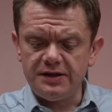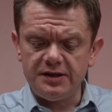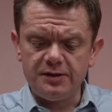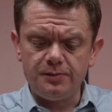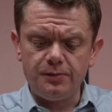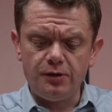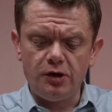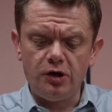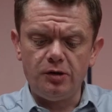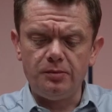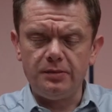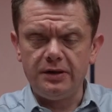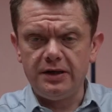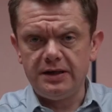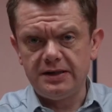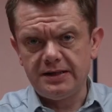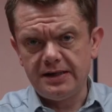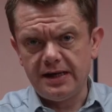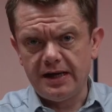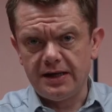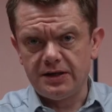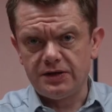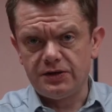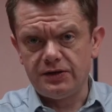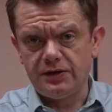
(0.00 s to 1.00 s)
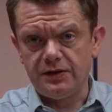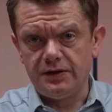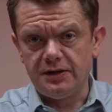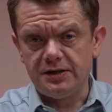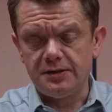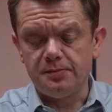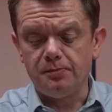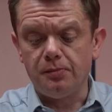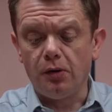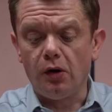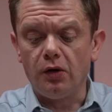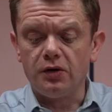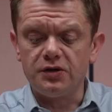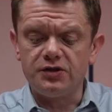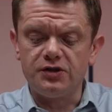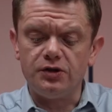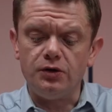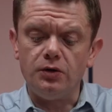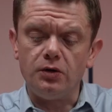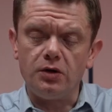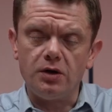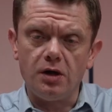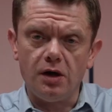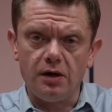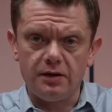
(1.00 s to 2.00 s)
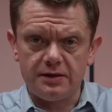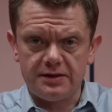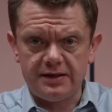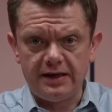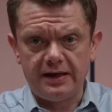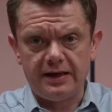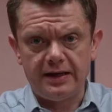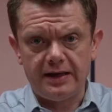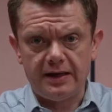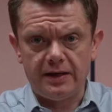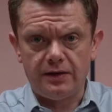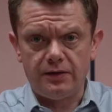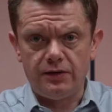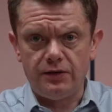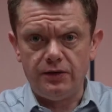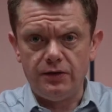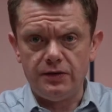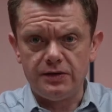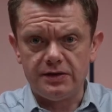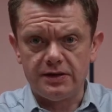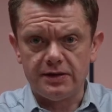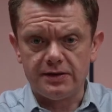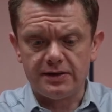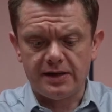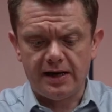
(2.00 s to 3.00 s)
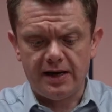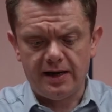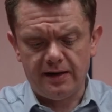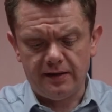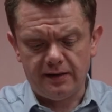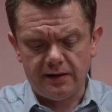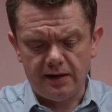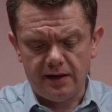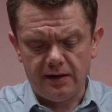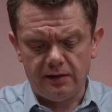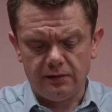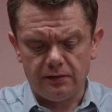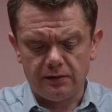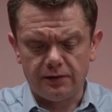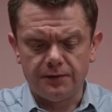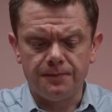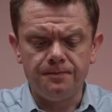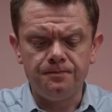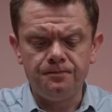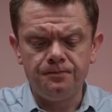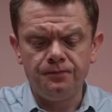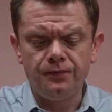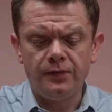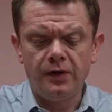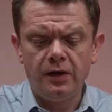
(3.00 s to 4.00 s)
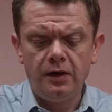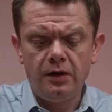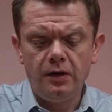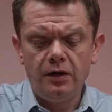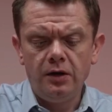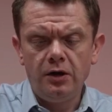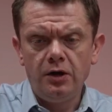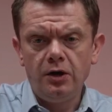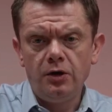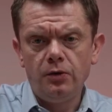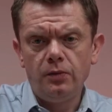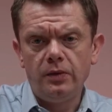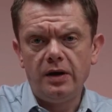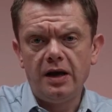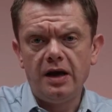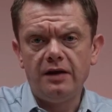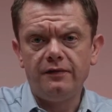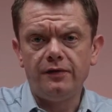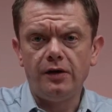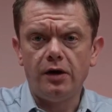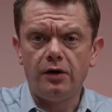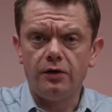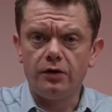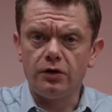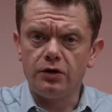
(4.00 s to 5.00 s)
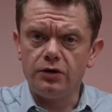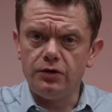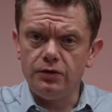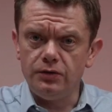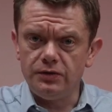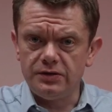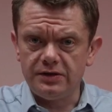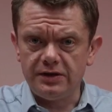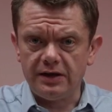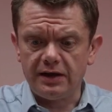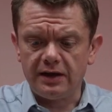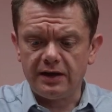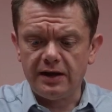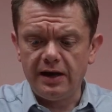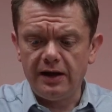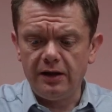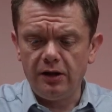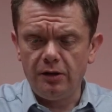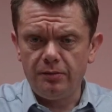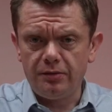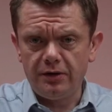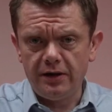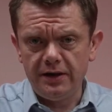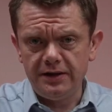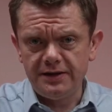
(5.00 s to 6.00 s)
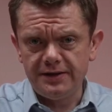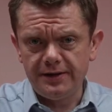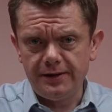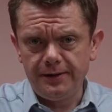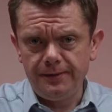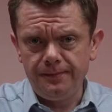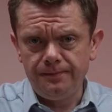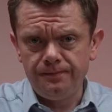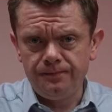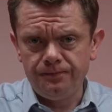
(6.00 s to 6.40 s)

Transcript: is permanently attached to this box, so you can't take it out and use it as a handheld. We have our acoustic calibrator.